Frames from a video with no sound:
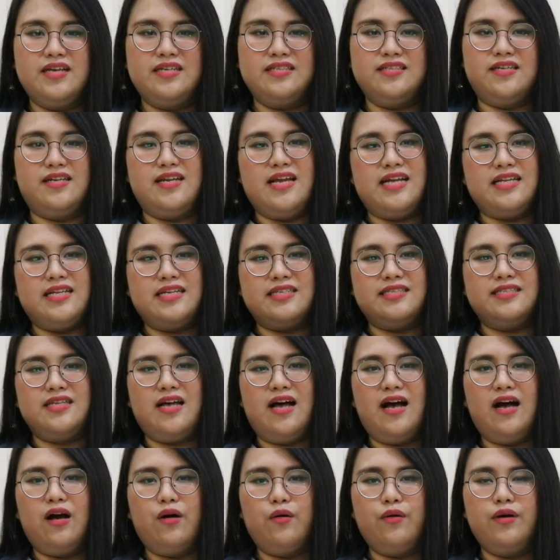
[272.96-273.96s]
So that is
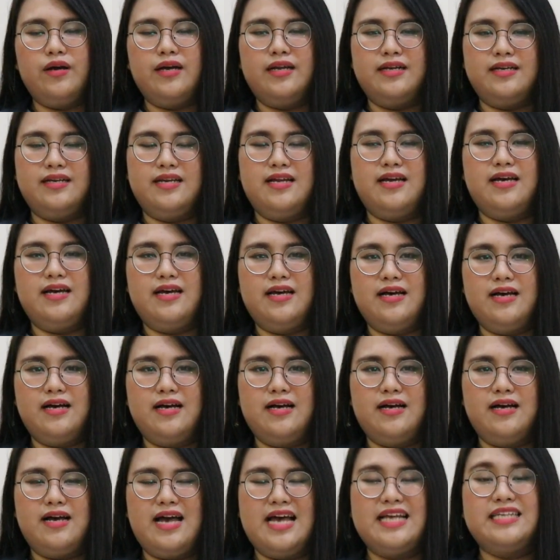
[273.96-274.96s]
how the
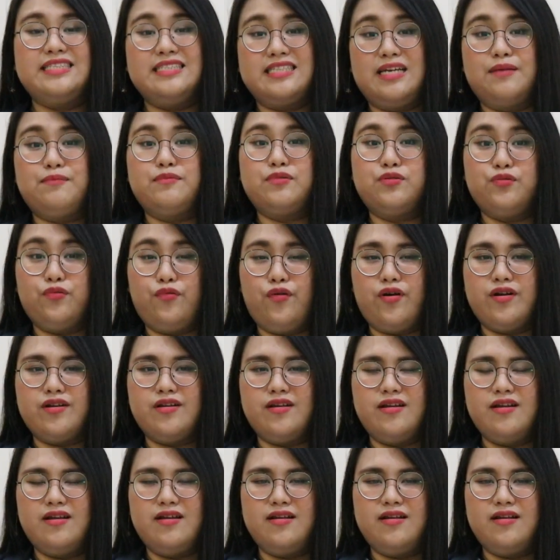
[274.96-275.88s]
enzymes work.